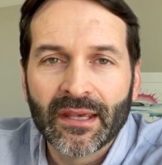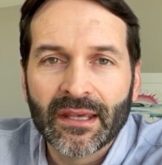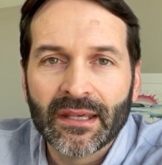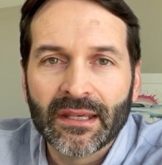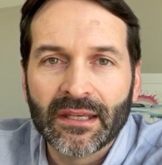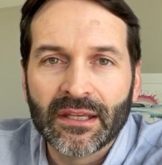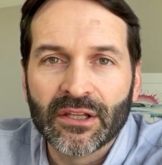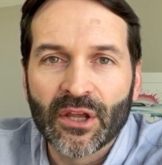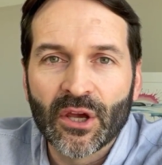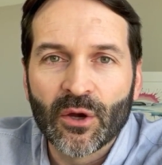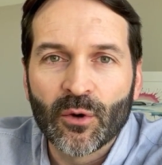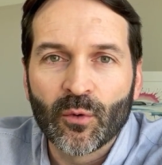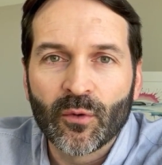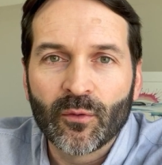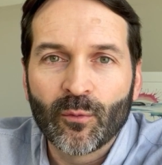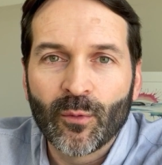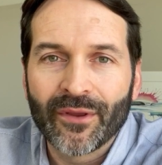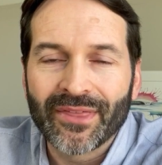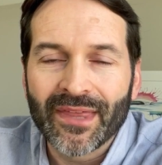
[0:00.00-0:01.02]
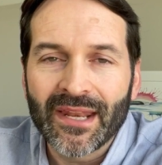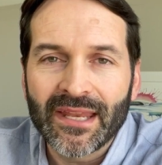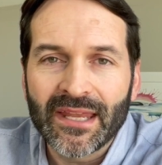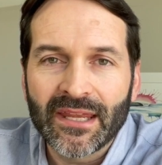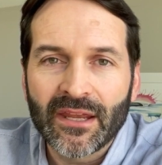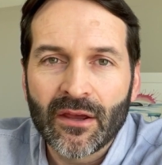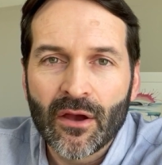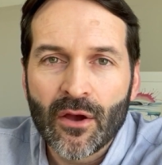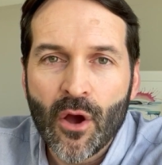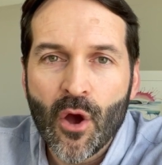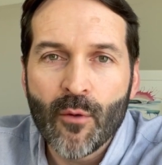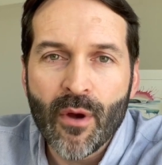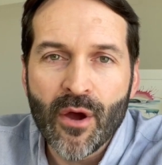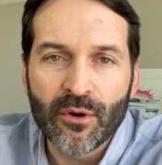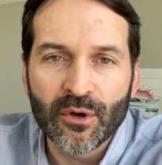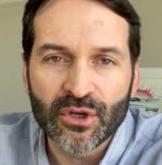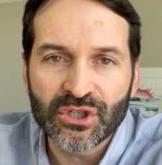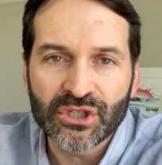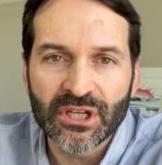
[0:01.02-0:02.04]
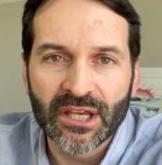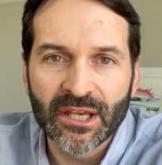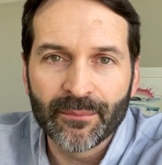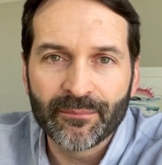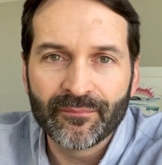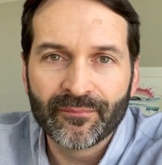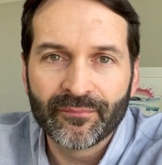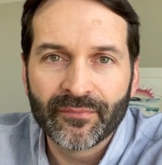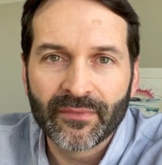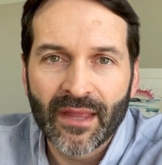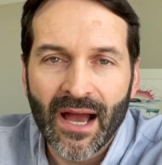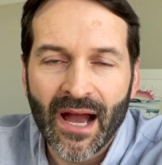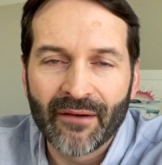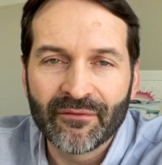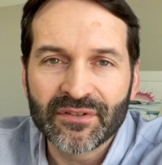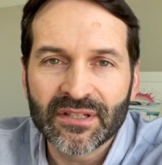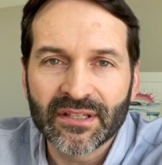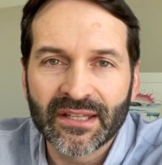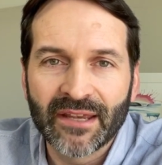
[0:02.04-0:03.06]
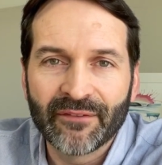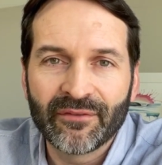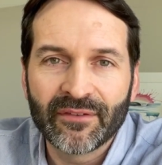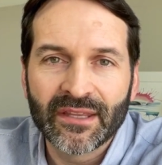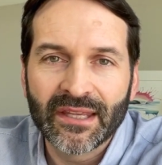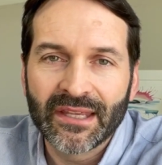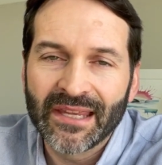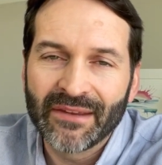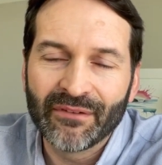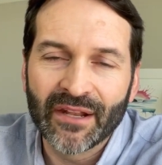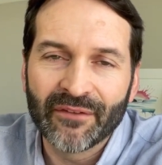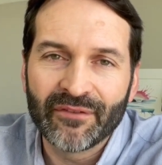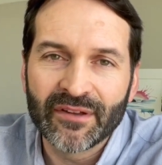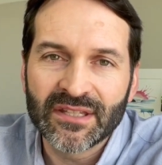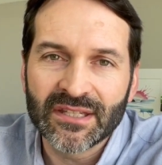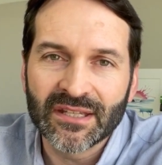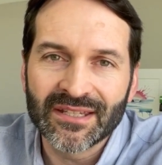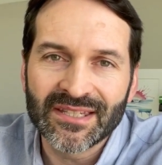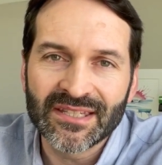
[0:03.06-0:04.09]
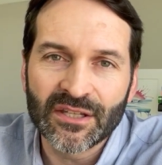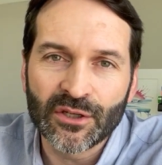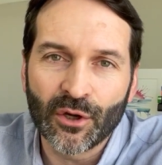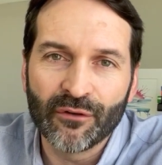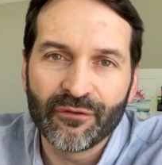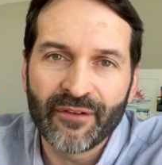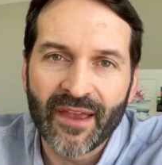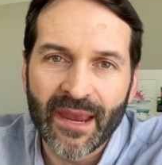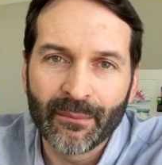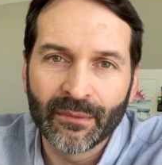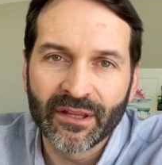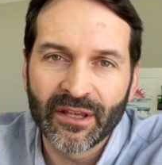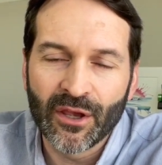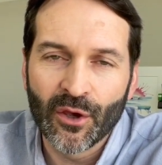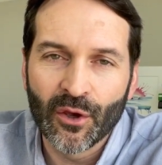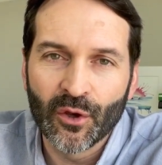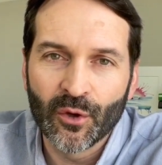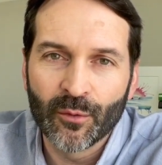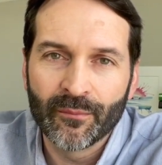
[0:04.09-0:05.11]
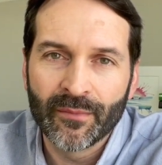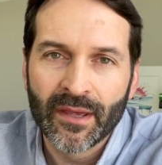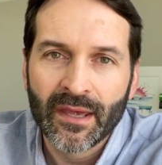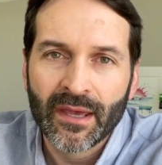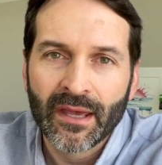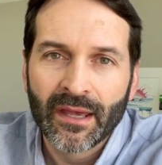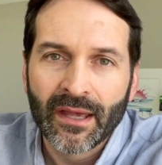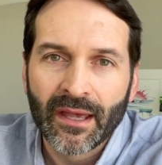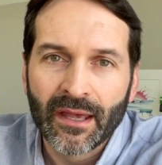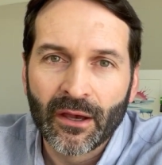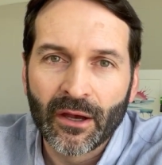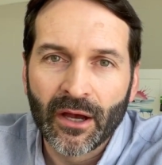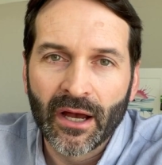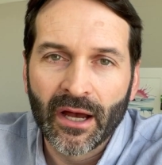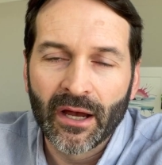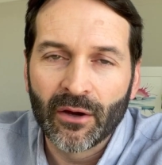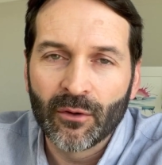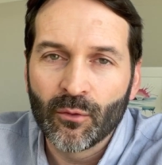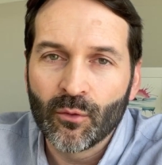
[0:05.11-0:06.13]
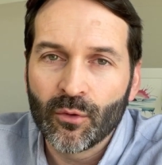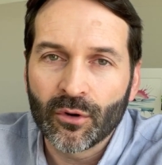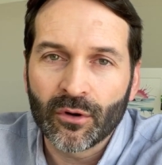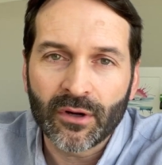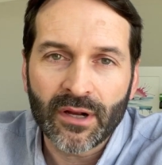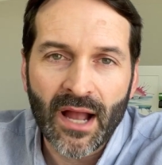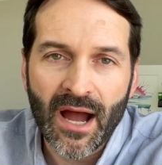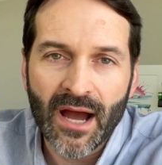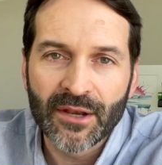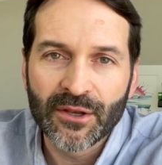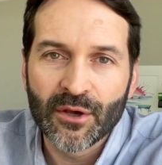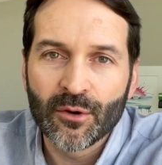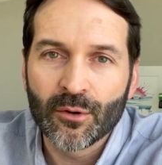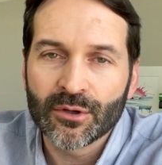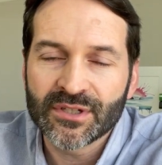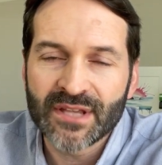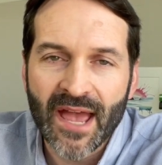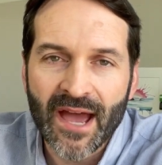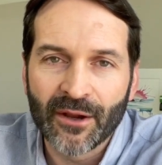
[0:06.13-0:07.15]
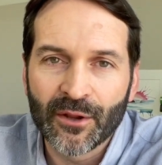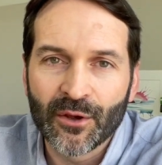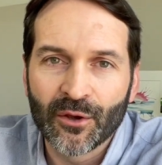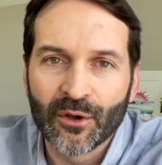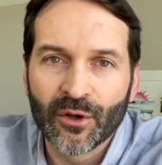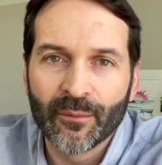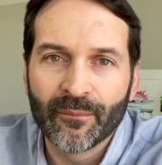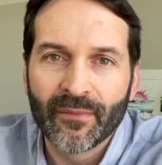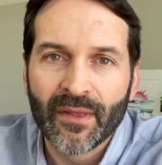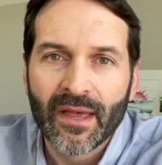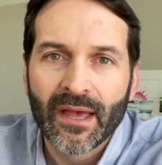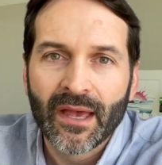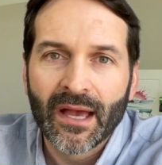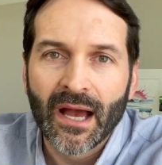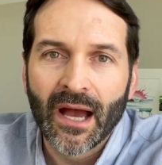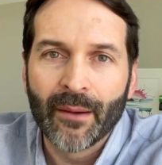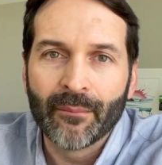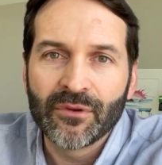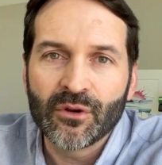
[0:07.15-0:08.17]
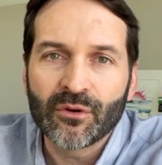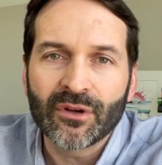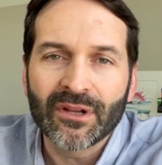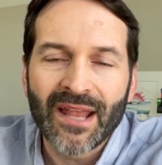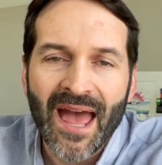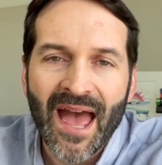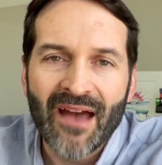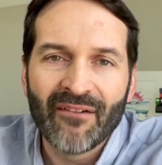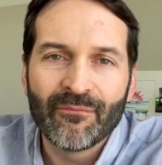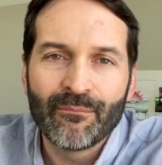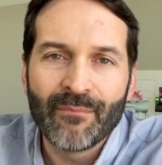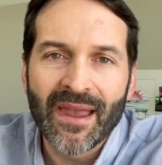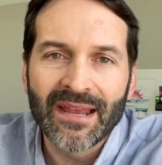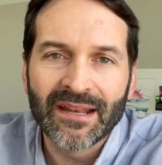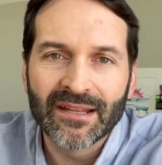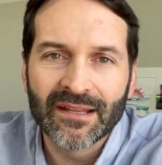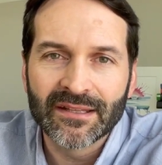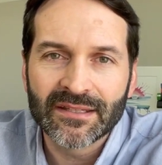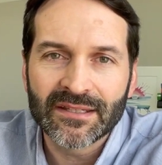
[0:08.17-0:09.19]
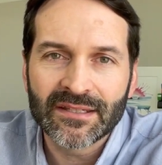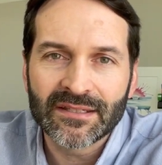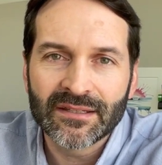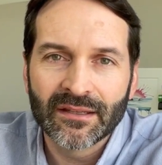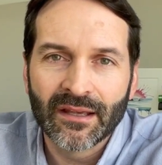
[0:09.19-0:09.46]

With any home ownership, obviously, even if it's a single family home or a condo or townhome, you're going to have maintenance